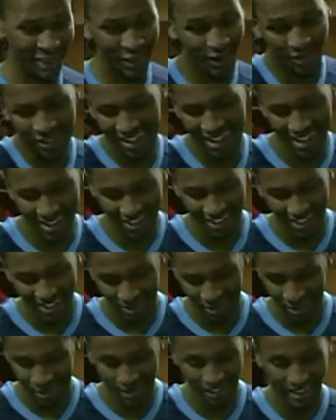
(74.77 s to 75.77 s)
over now.
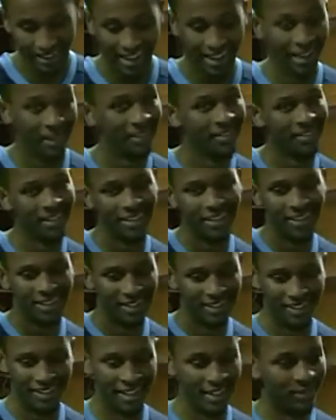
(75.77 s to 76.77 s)
We won the game.
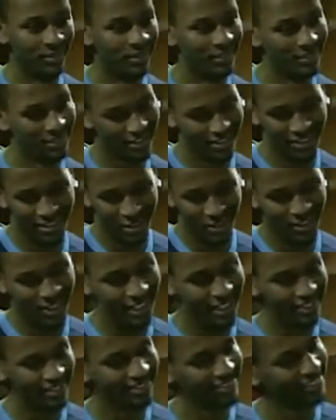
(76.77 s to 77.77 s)
Another one. Go
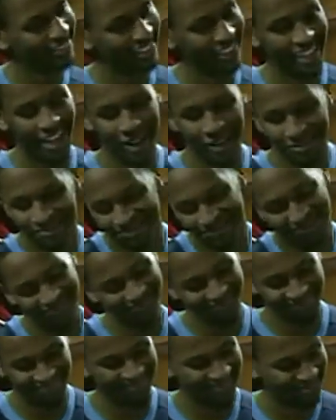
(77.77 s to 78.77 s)
eat. Chill out.
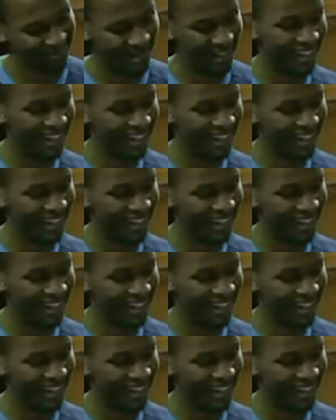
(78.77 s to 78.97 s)
Play